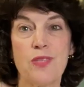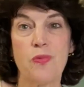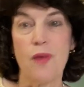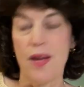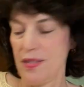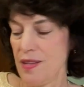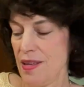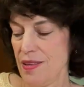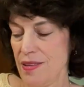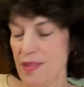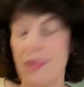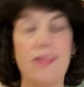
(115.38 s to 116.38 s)
when
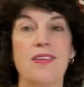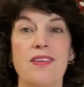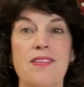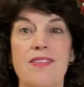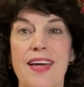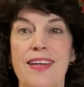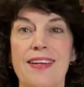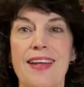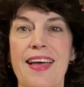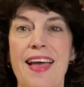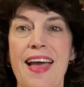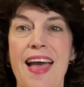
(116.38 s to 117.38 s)
you
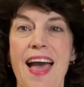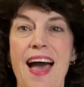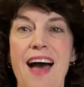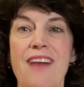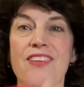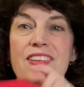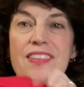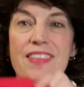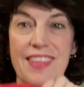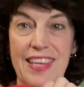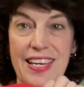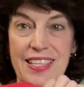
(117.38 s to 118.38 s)
then have
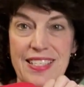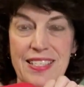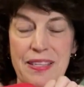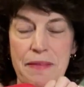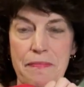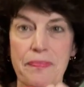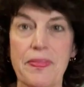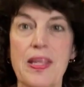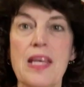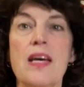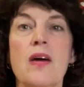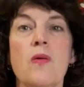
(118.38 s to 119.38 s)
this.
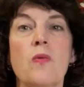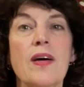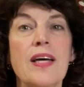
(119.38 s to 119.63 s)
Well,